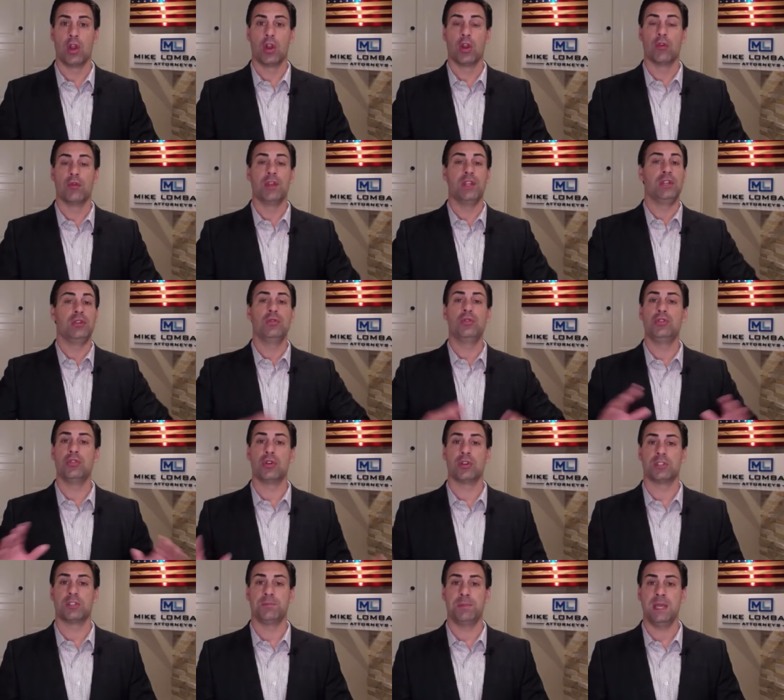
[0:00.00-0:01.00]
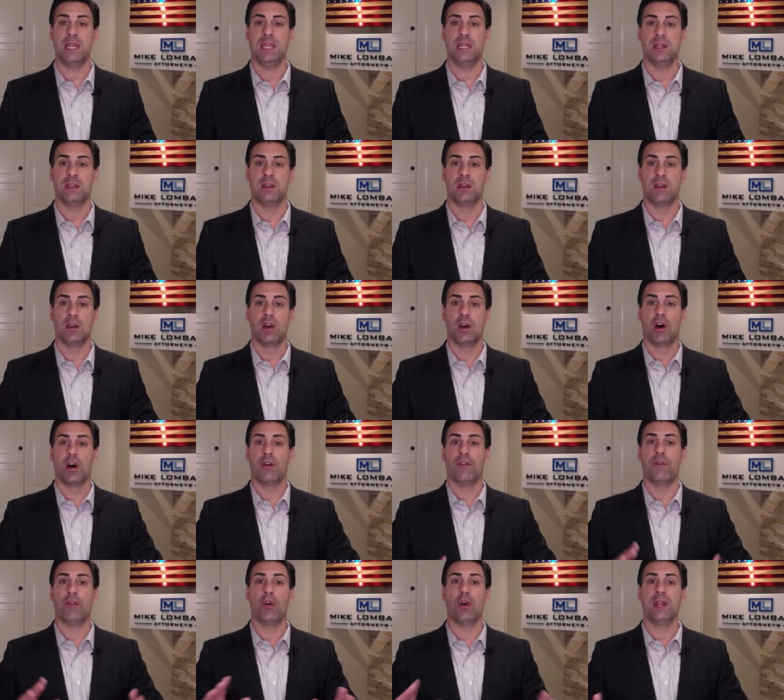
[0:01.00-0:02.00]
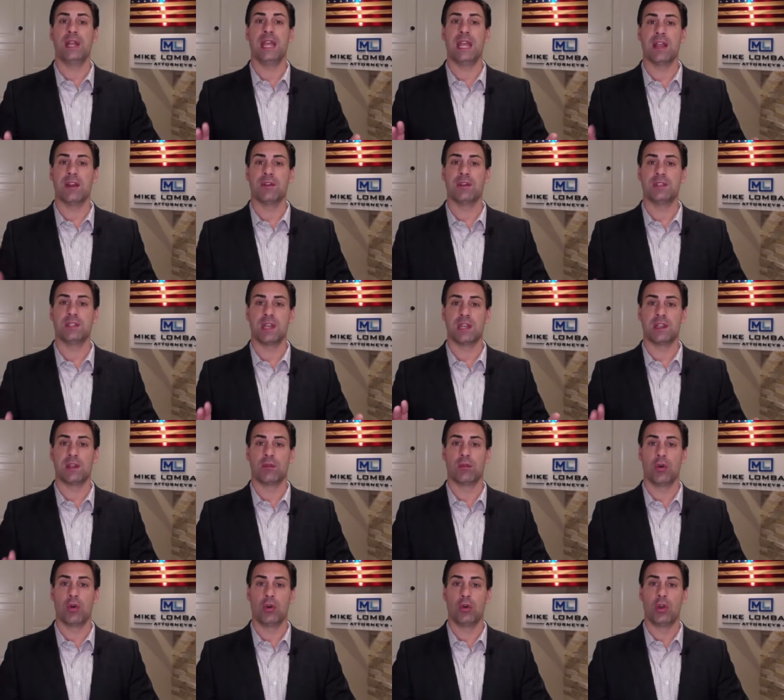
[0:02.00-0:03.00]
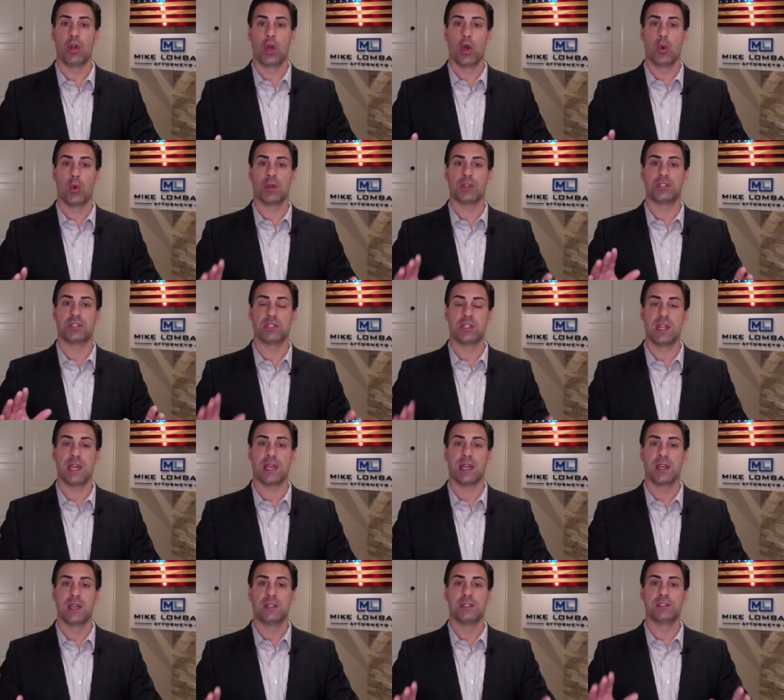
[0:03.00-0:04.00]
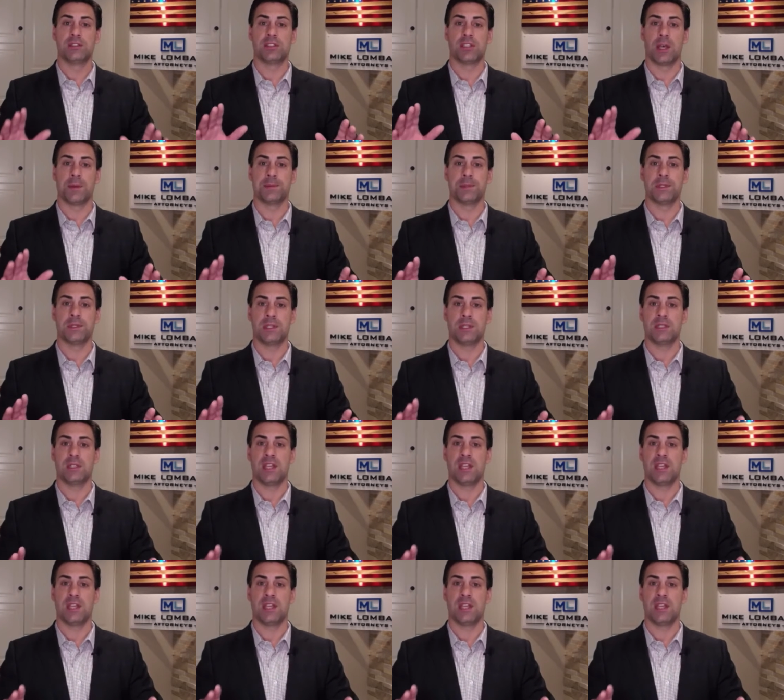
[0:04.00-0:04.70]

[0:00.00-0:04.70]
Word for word: reduce your speed. Avoid areas on the road where slick substances